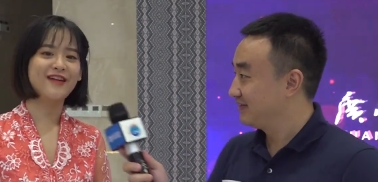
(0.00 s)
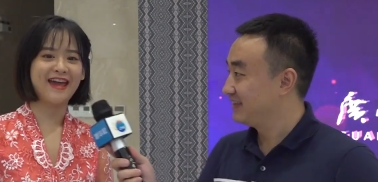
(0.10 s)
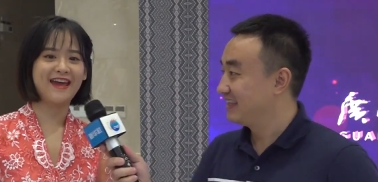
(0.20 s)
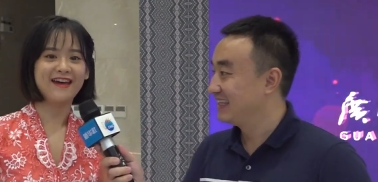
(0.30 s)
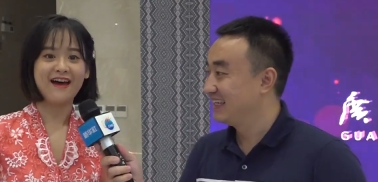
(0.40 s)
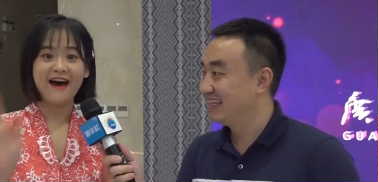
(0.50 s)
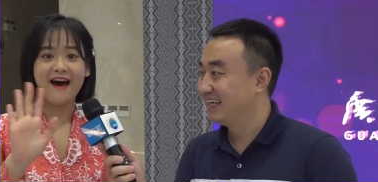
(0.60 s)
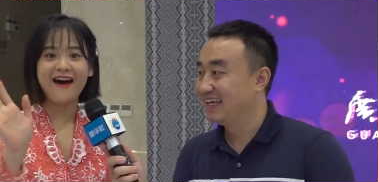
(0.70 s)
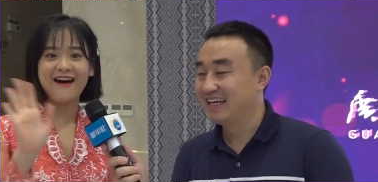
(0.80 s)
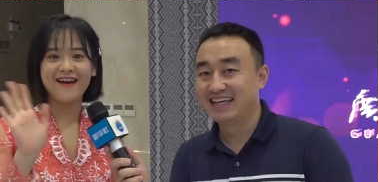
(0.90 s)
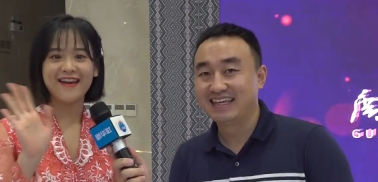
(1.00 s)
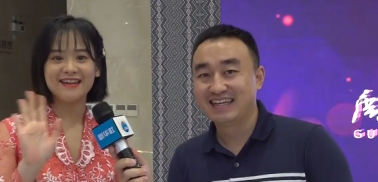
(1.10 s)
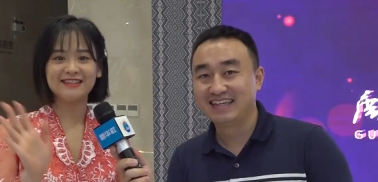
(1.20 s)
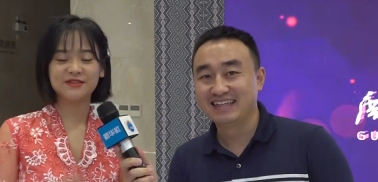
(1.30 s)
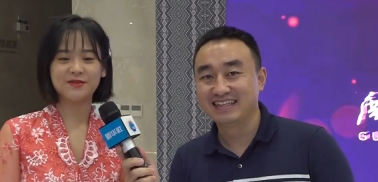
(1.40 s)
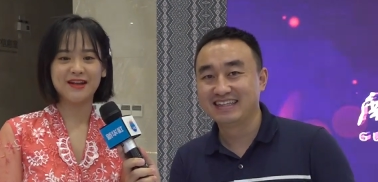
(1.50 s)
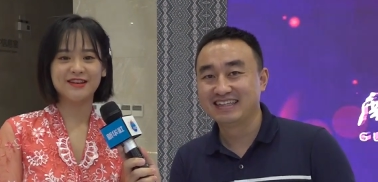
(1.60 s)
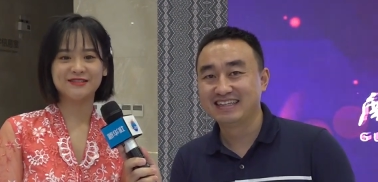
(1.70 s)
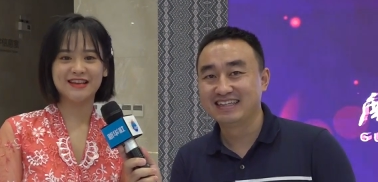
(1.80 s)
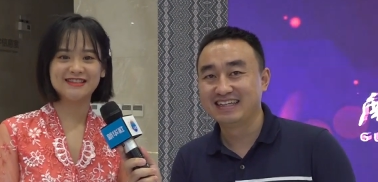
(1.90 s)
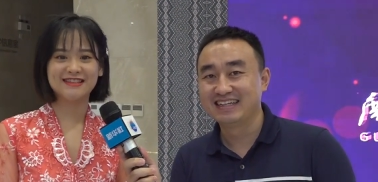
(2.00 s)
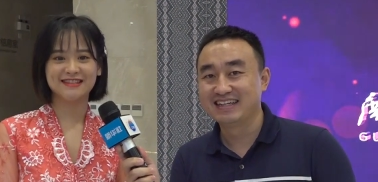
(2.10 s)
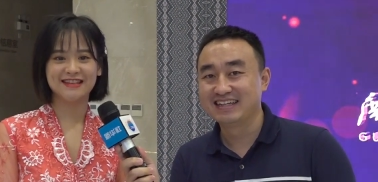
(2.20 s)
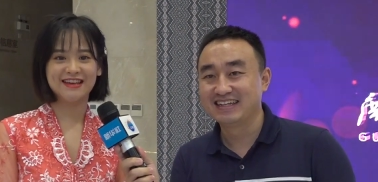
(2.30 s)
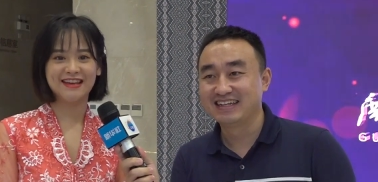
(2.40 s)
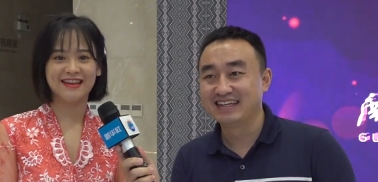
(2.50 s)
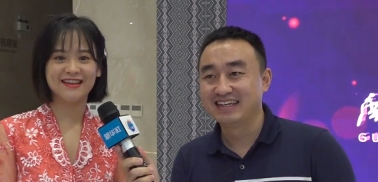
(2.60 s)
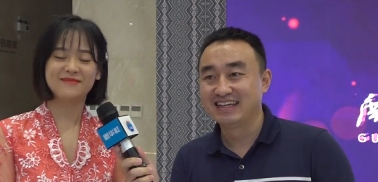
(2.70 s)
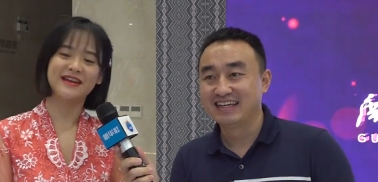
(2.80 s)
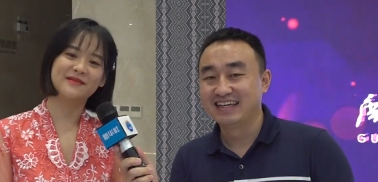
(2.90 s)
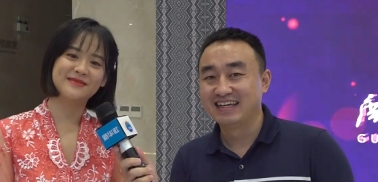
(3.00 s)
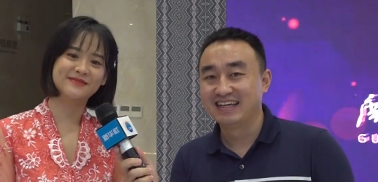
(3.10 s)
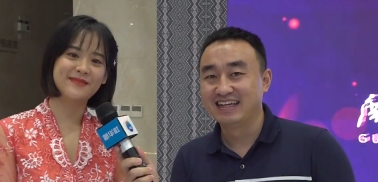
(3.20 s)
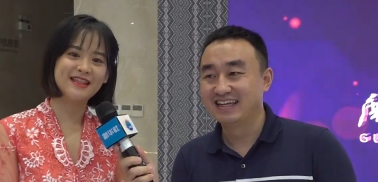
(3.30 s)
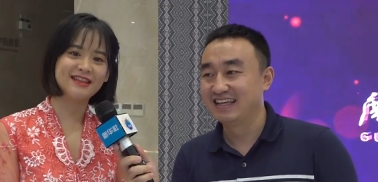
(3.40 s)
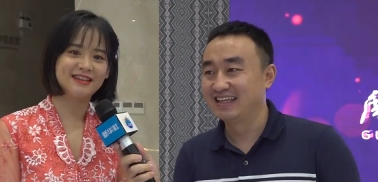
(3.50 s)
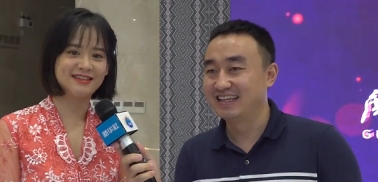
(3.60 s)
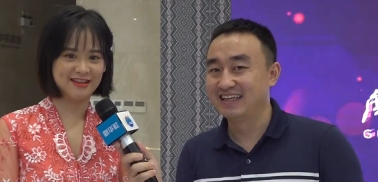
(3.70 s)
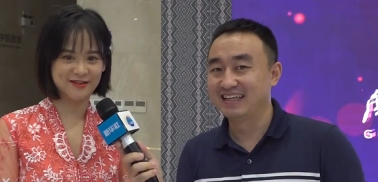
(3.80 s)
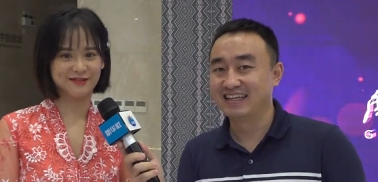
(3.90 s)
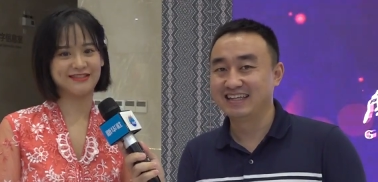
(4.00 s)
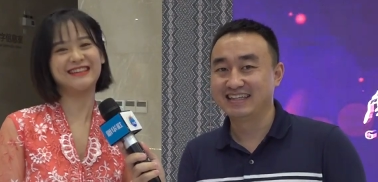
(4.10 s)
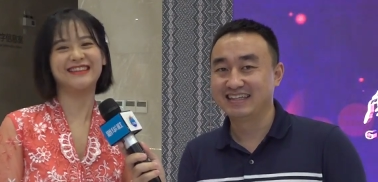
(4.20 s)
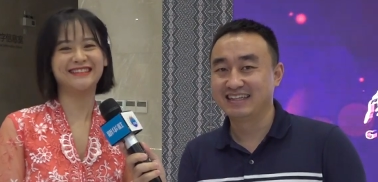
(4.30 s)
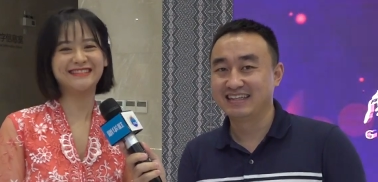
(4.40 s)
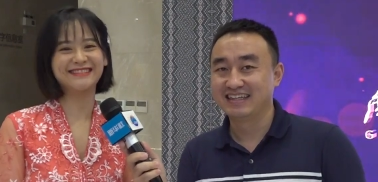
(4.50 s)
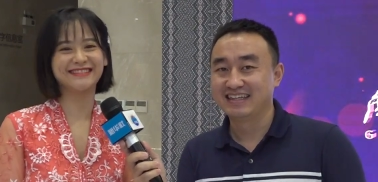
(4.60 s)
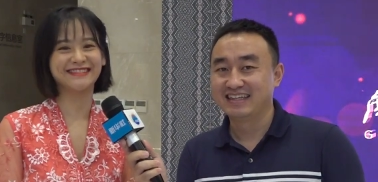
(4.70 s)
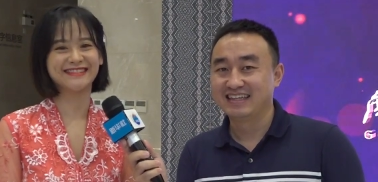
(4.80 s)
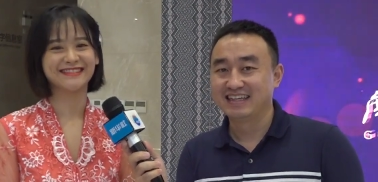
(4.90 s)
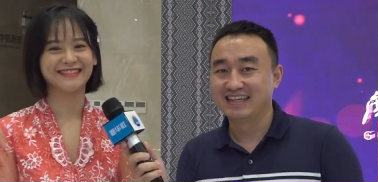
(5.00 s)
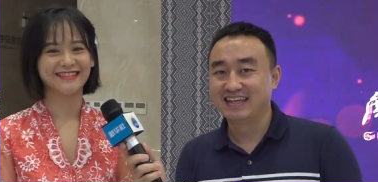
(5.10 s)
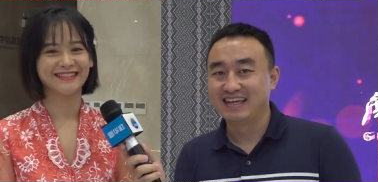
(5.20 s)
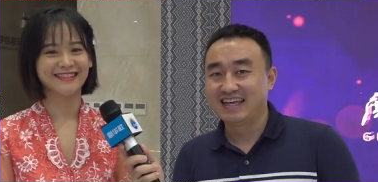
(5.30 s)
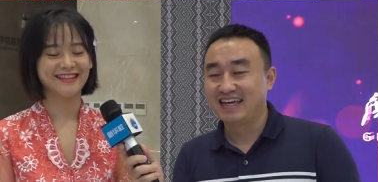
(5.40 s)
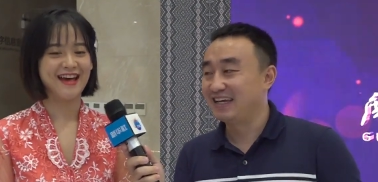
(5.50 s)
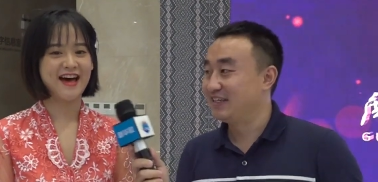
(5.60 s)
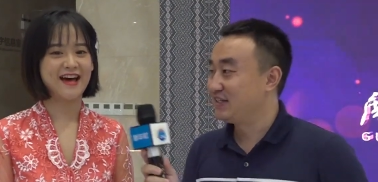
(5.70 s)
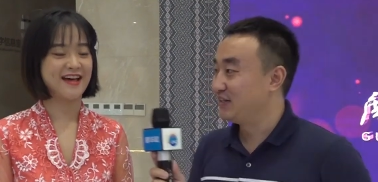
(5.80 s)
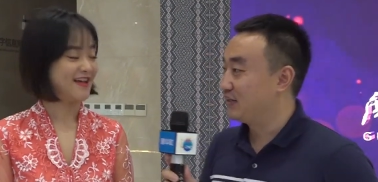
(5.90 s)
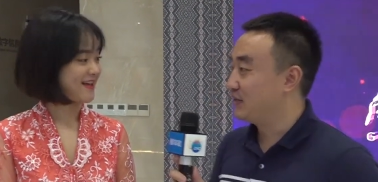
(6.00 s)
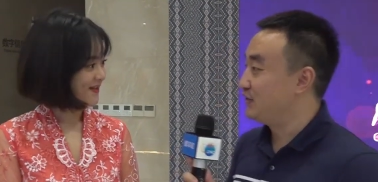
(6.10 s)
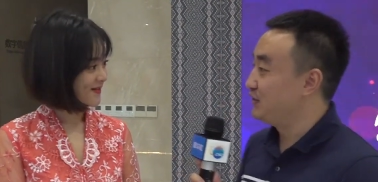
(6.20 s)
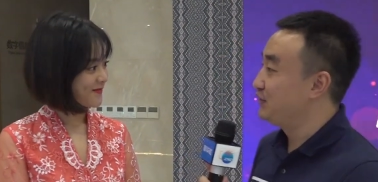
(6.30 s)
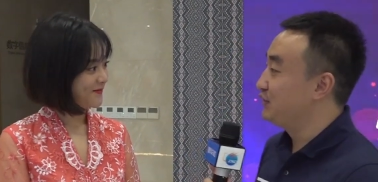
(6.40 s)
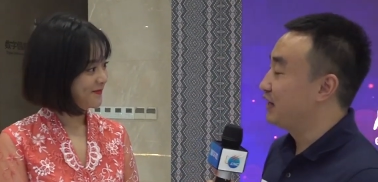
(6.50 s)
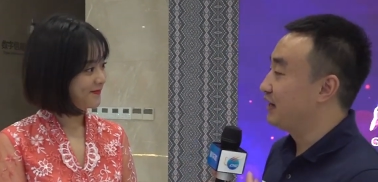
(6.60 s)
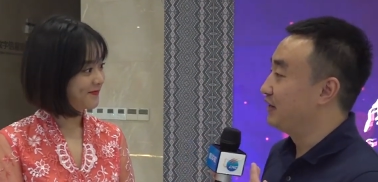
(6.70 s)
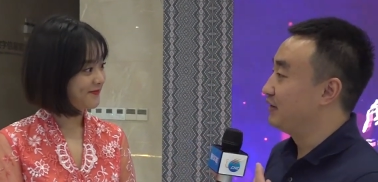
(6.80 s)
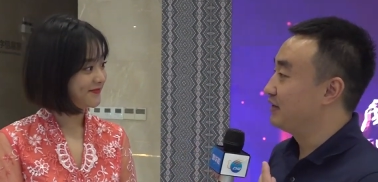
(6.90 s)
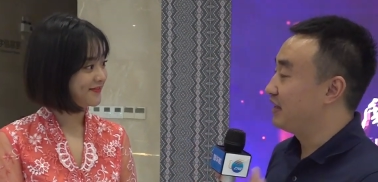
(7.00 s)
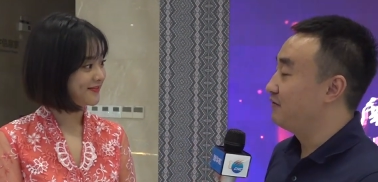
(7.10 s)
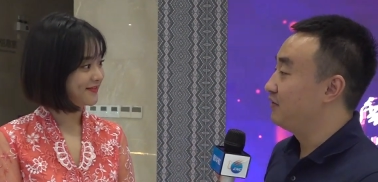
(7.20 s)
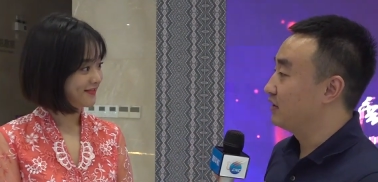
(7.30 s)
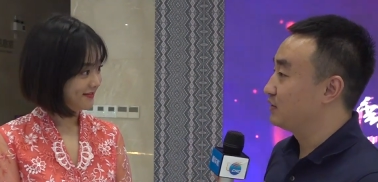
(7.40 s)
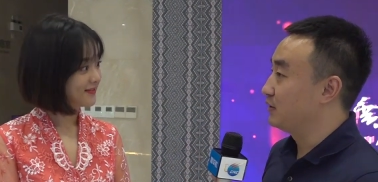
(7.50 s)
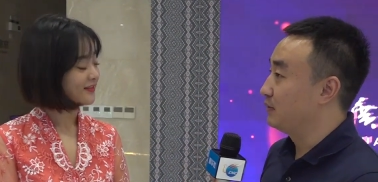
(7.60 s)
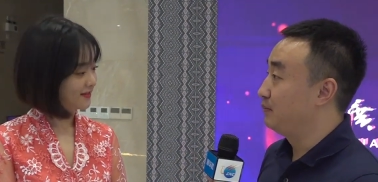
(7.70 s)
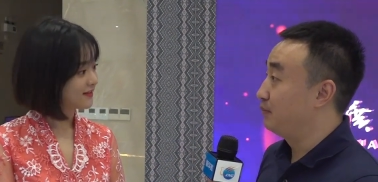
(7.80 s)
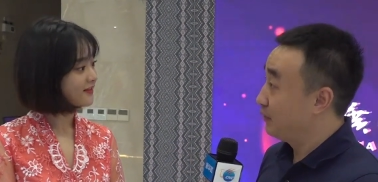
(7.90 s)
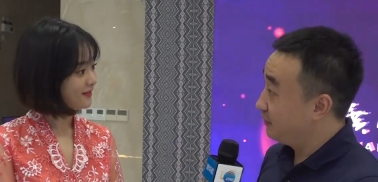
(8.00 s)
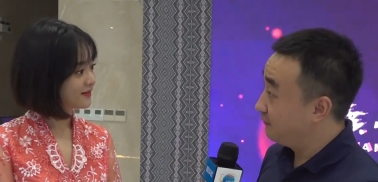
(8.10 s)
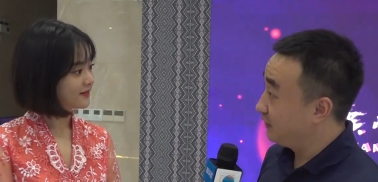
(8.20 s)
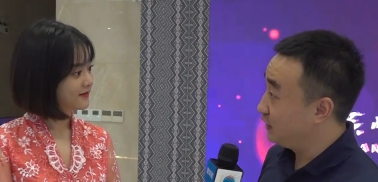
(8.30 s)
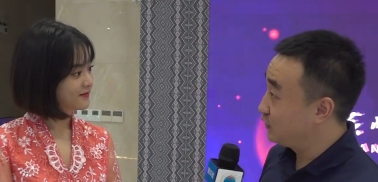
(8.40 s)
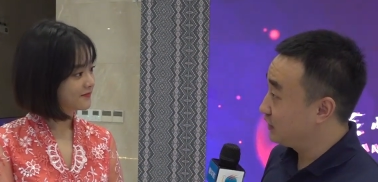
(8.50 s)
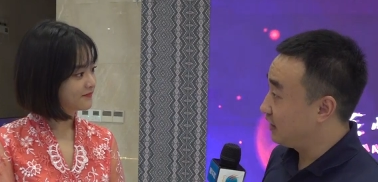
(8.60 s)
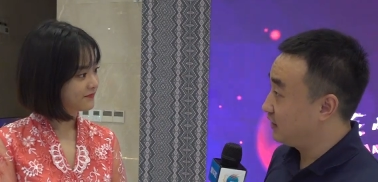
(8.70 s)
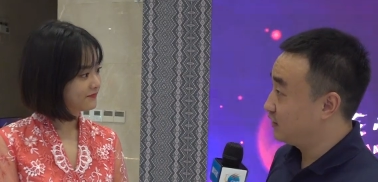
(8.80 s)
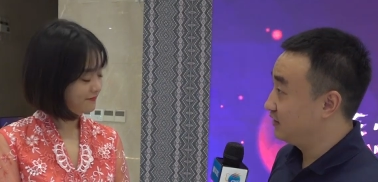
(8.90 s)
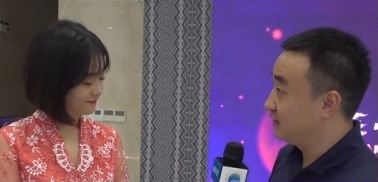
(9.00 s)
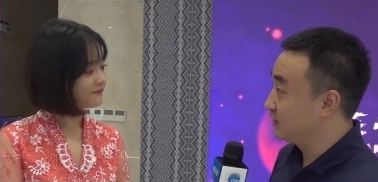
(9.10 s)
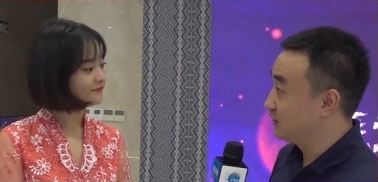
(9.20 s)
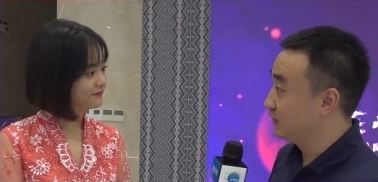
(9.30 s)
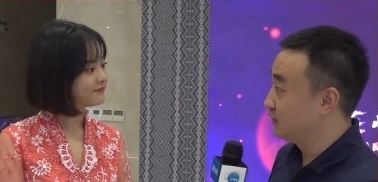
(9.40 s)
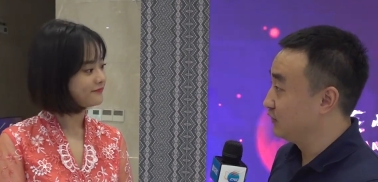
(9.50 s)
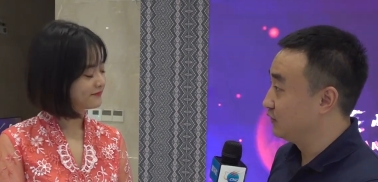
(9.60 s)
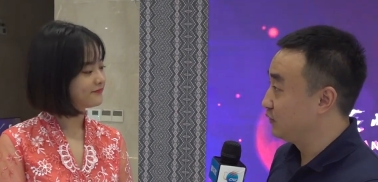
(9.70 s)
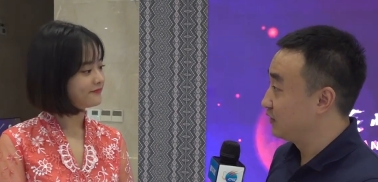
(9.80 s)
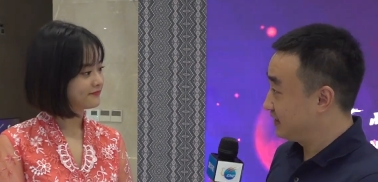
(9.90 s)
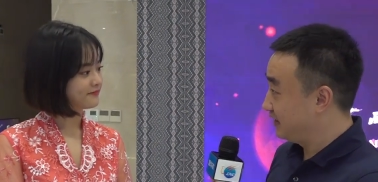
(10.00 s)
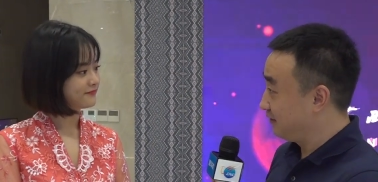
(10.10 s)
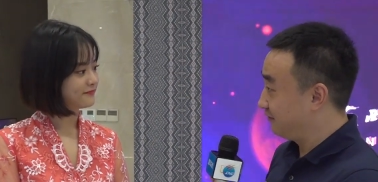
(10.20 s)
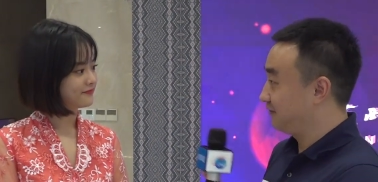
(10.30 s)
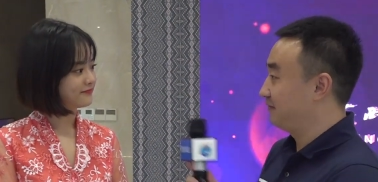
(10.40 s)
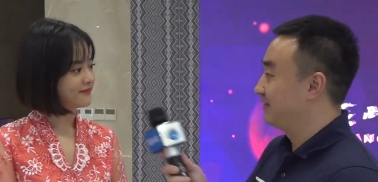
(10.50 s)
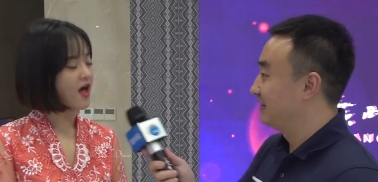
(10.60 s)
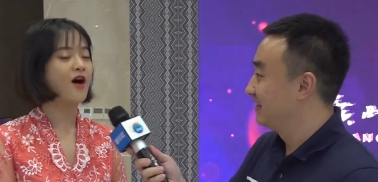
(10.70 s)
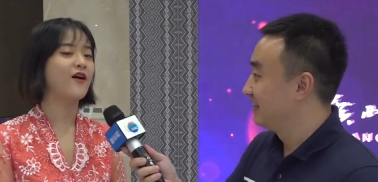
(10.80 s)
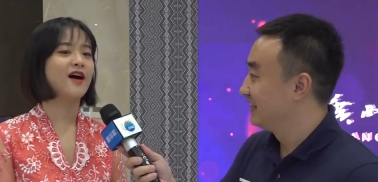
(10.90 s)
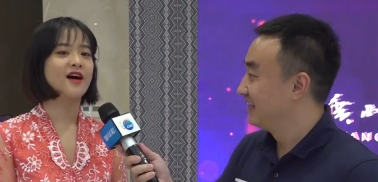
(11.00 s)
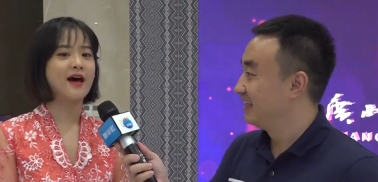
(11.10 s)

Speaker 1: Okay. Hi, Xinhua News Agency. My name is Melody Chen Yongxing.
Speaker 2: And uh, could you uh, give us a brief introduction to yourself?
Speaker 1: Oh, uh,